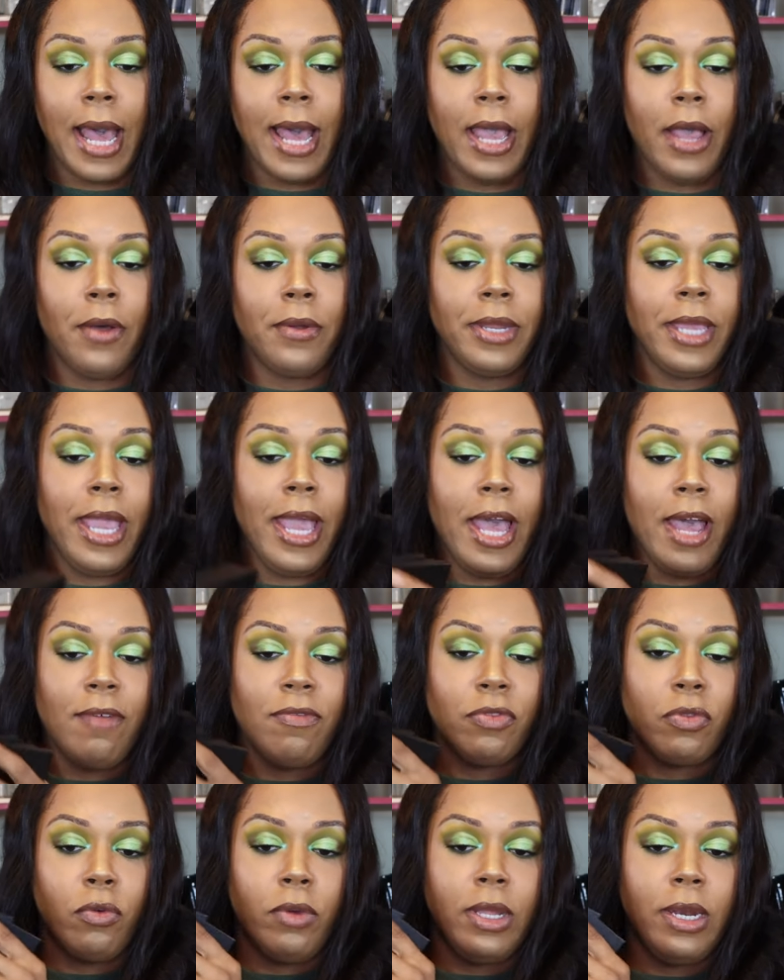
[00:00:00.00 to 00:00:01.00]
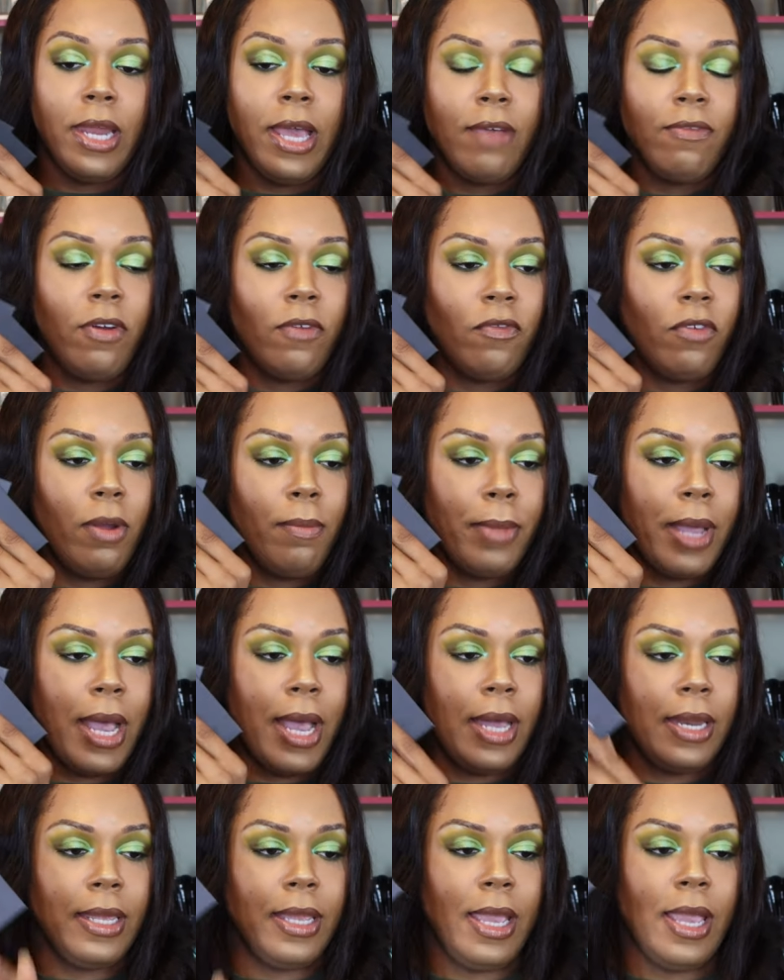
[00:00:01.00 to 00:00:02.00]
I only have three left from
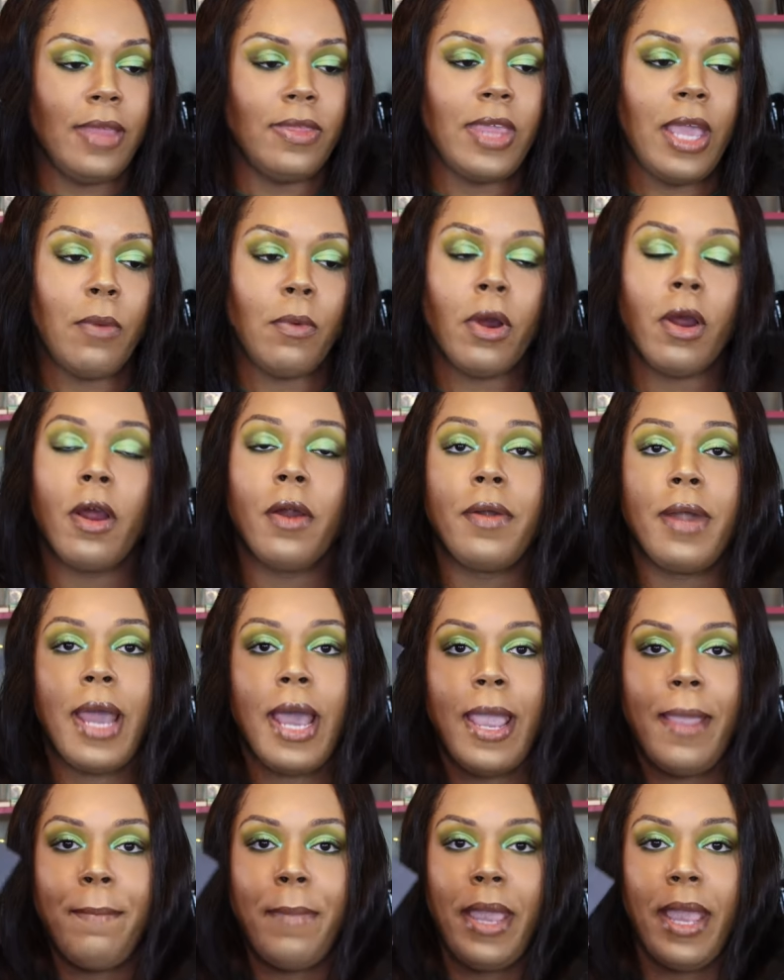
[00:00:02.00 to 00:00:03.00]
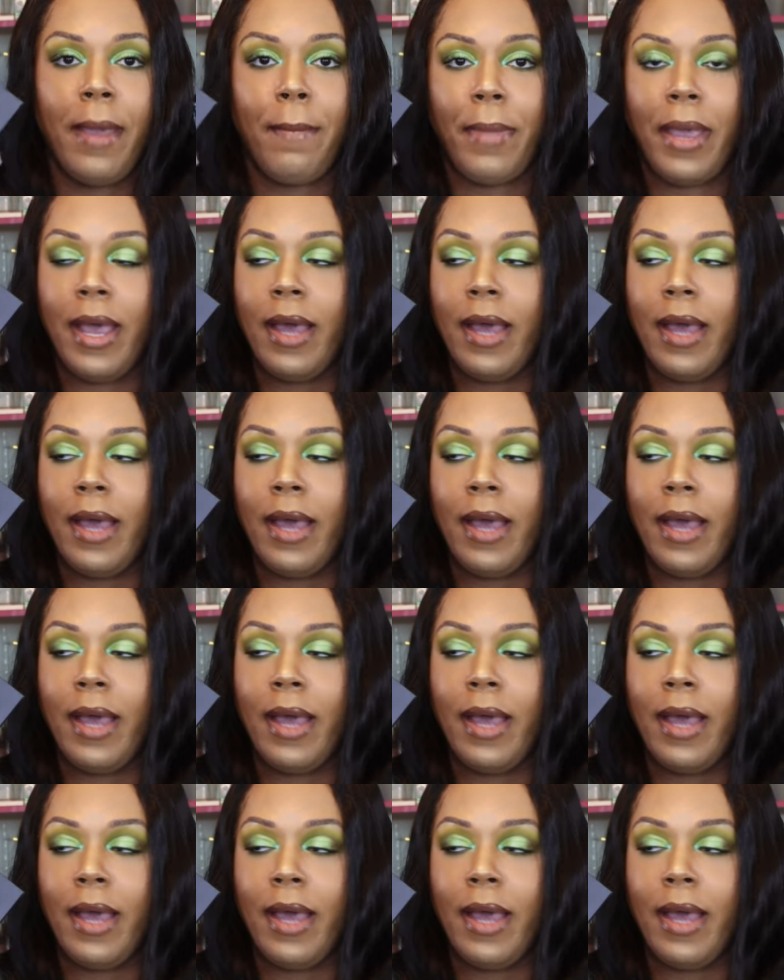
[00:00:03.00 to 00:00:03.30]
Kylie and they were her nine pans.